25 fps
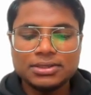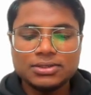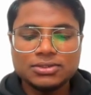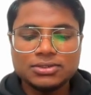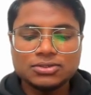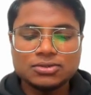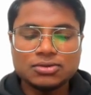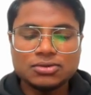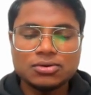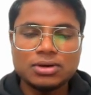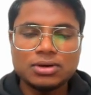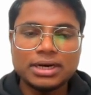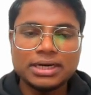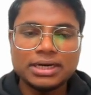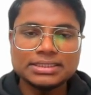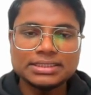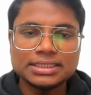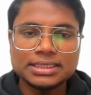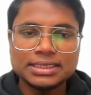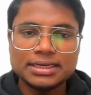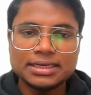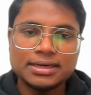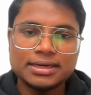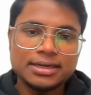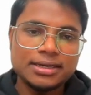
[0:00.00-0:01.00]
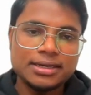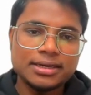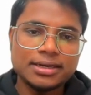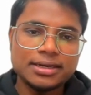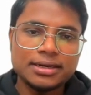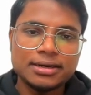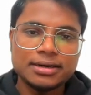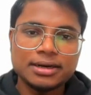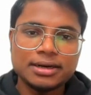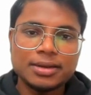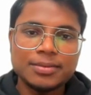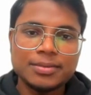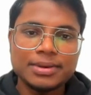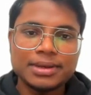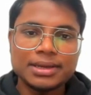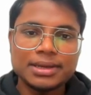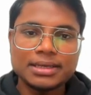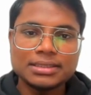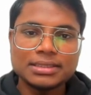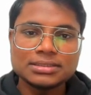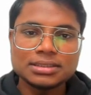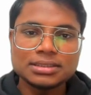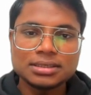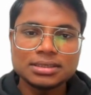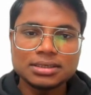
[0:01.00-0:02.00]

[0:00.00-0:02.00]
So let's say naming as